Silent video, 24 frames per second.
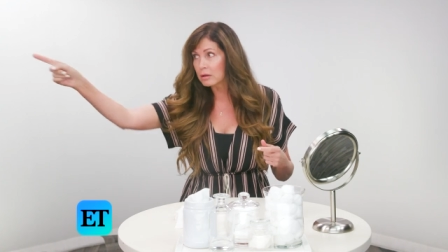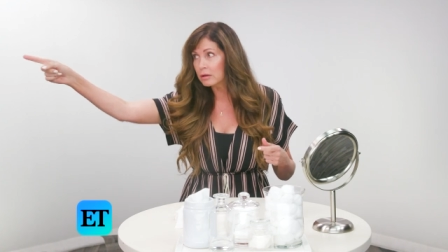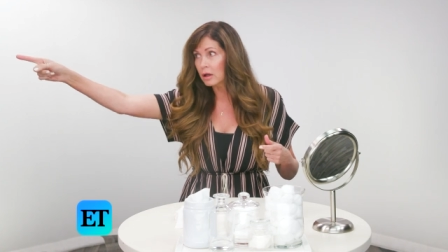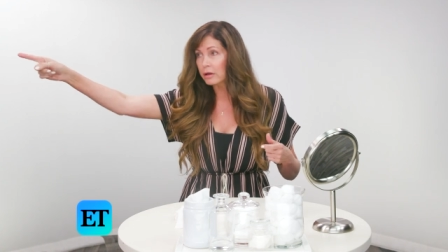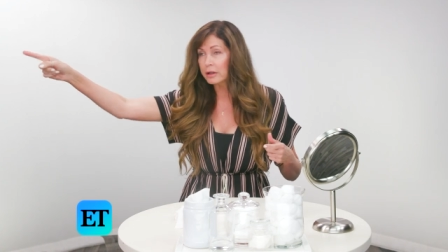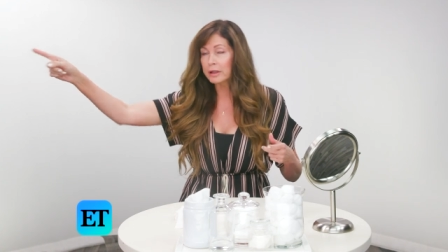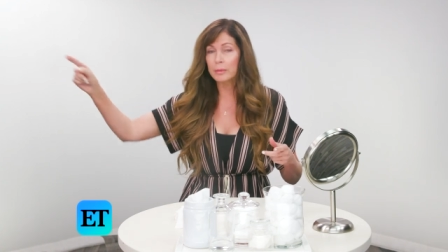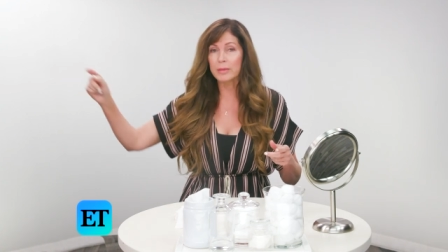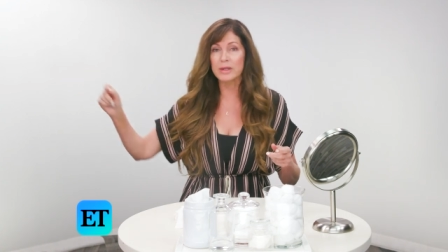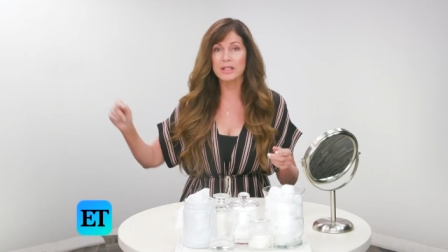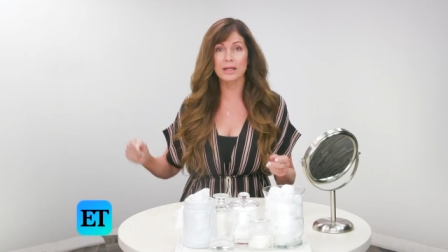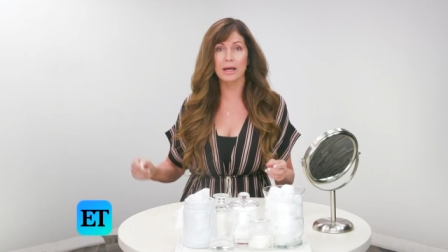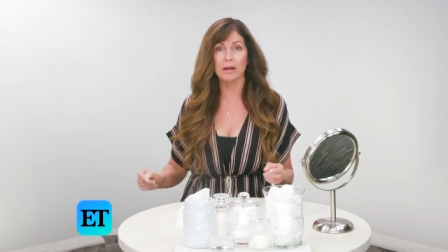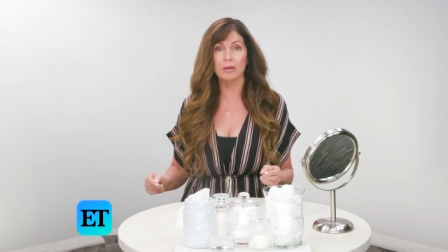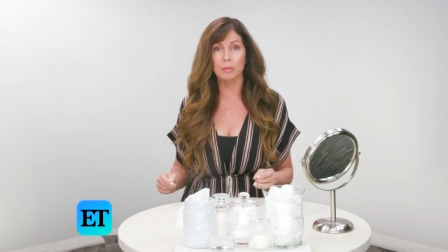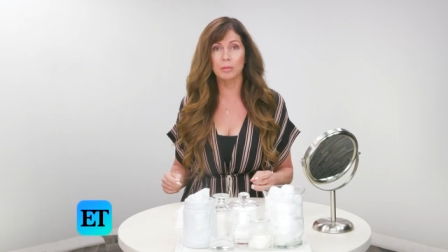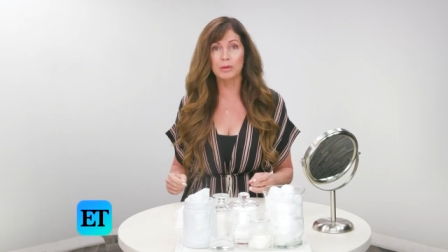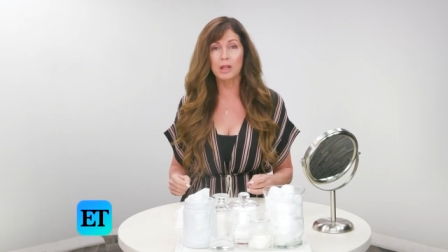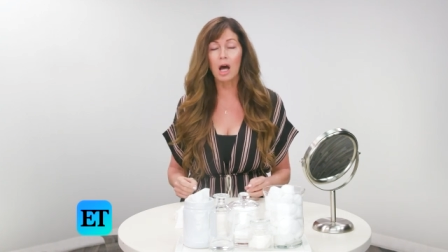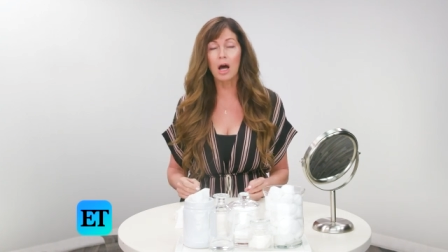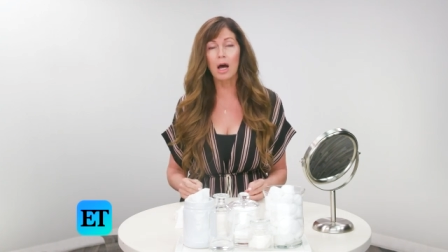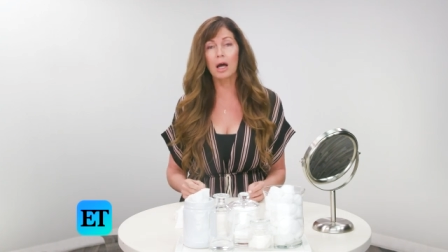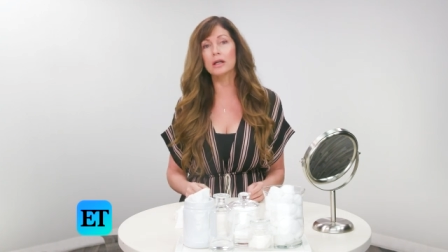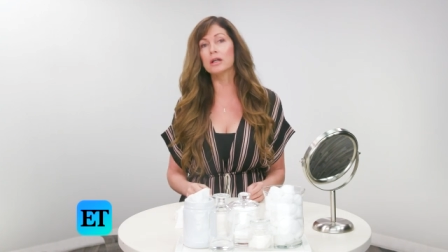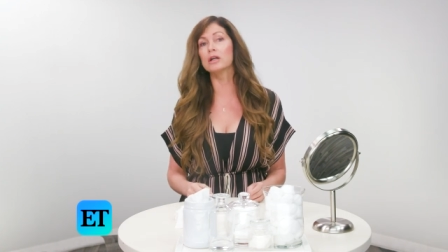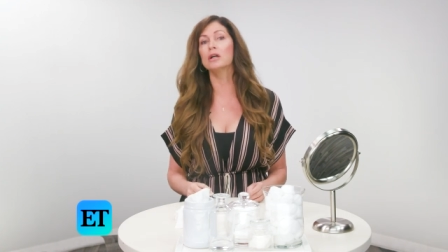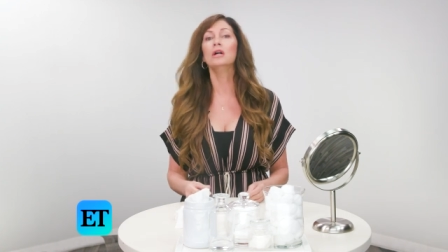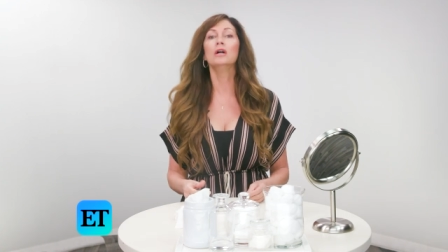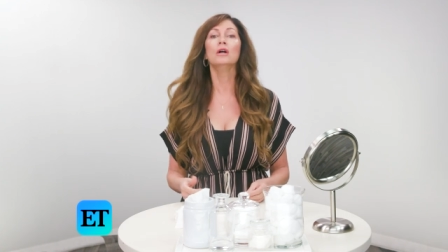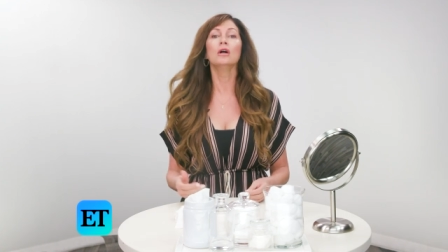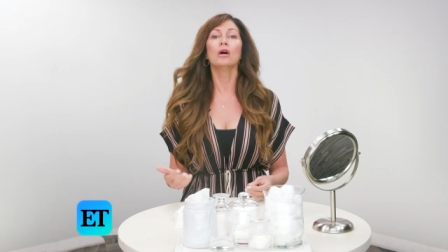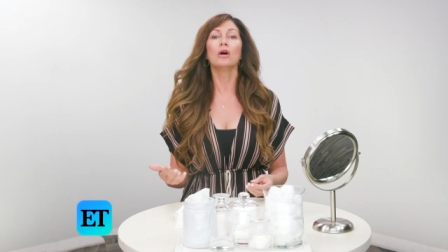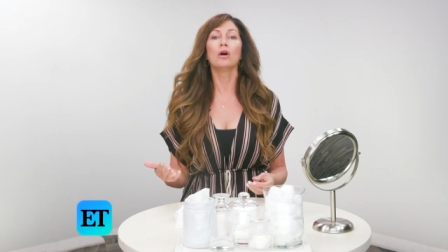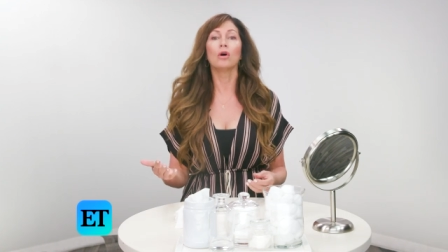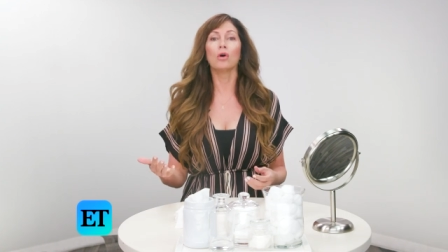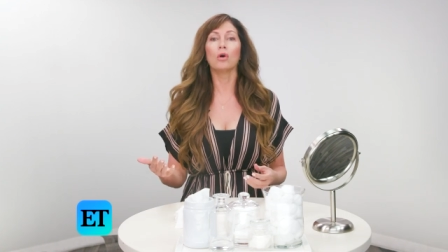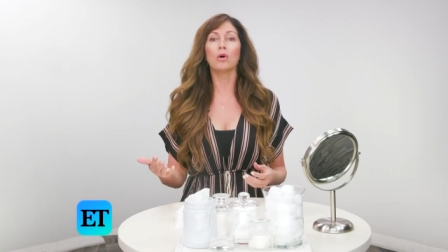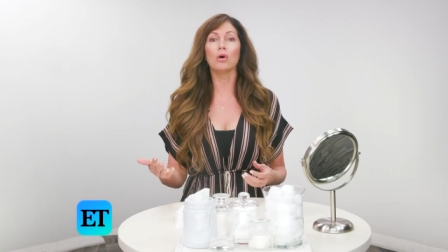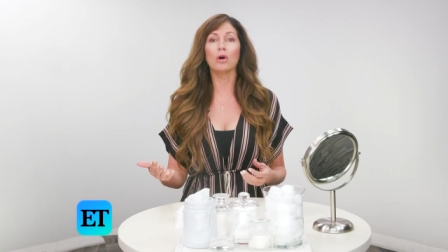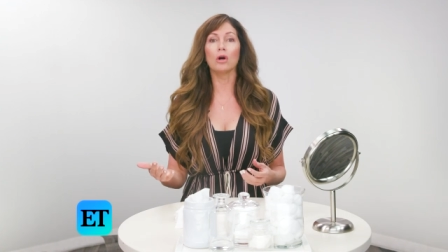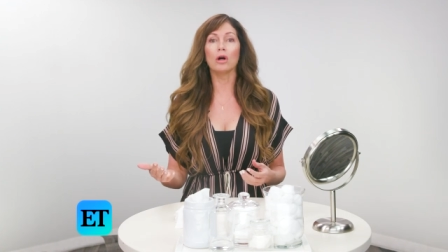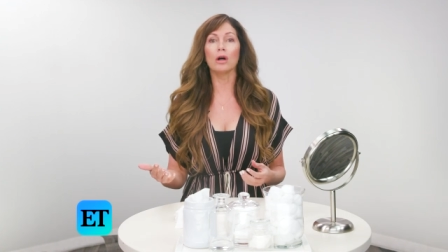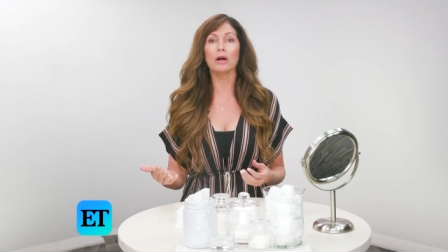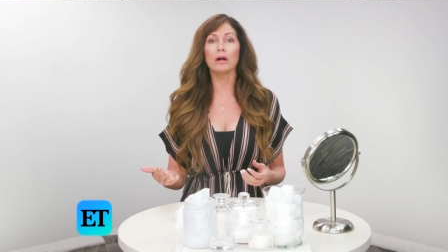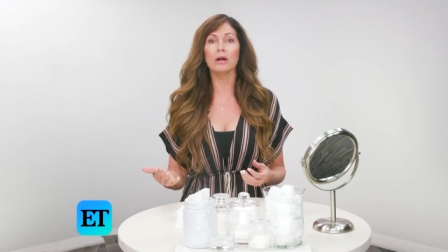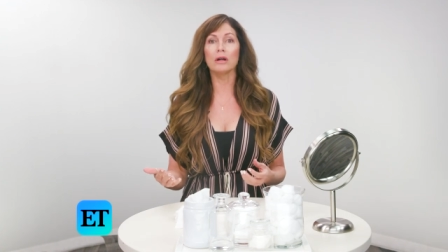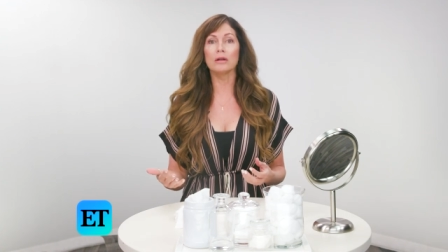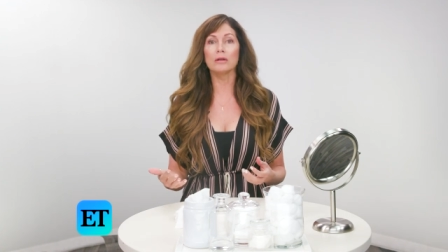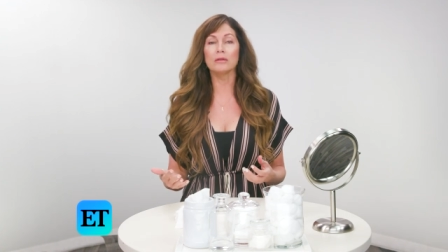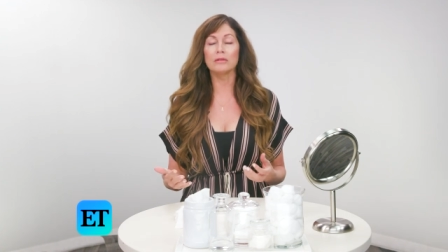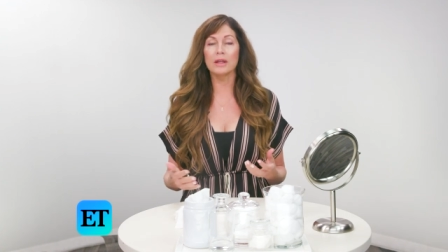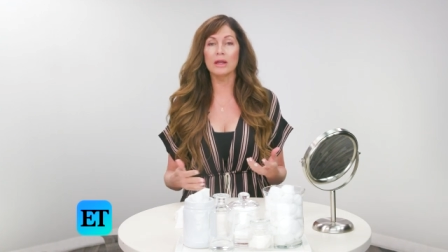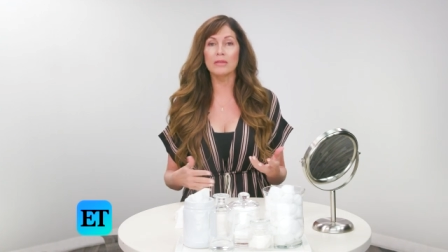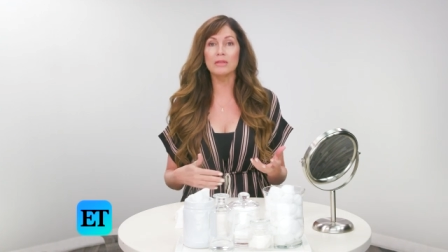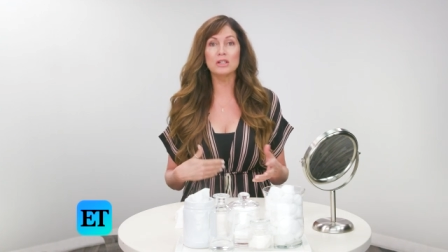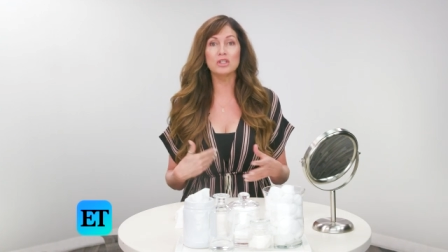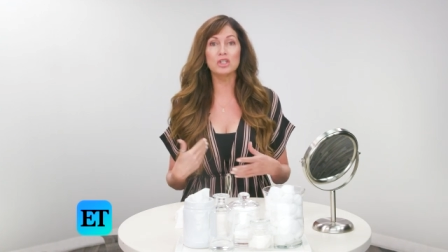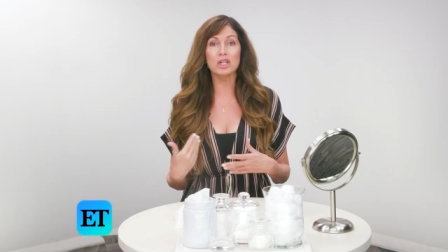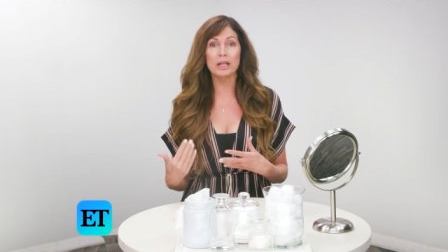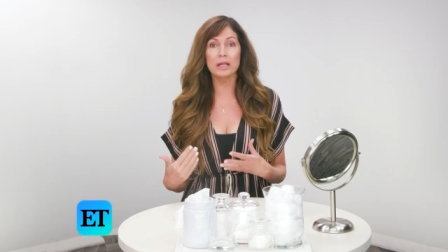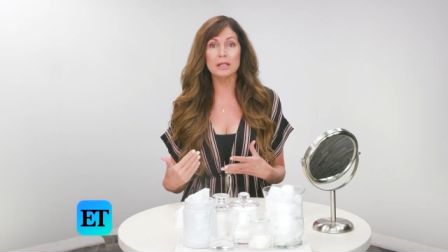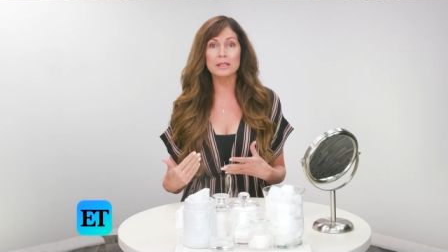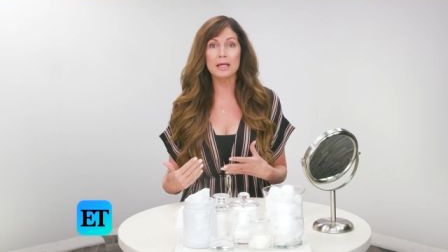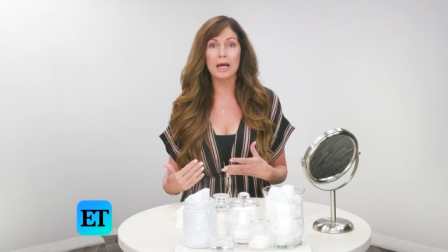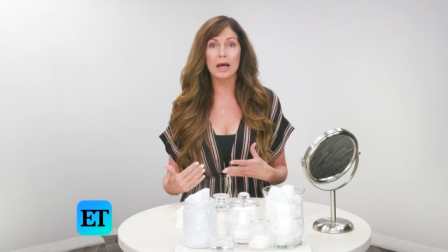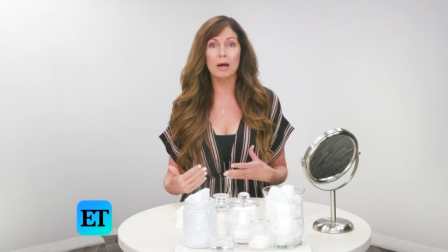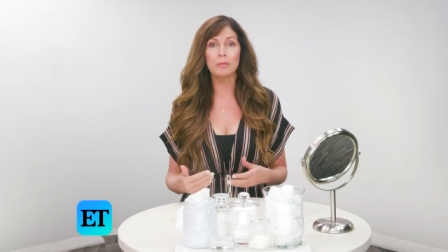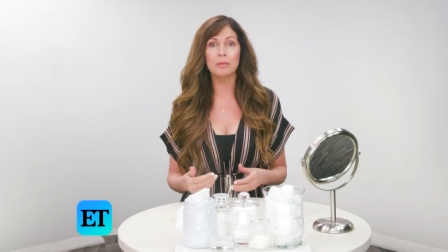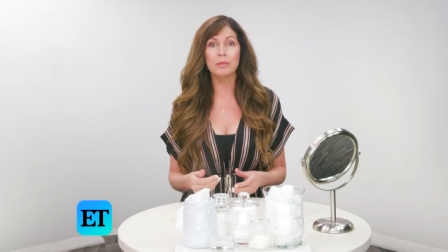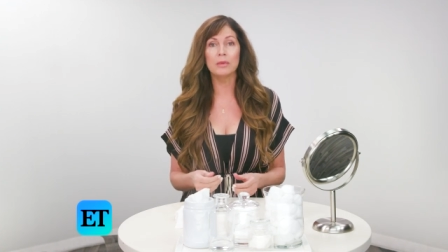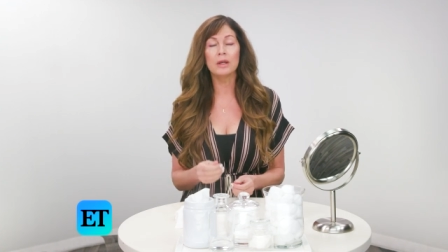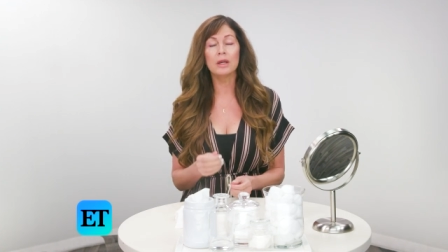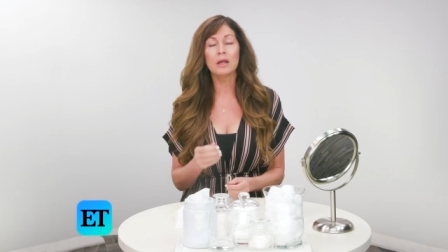already be down the block, or then the jig is up.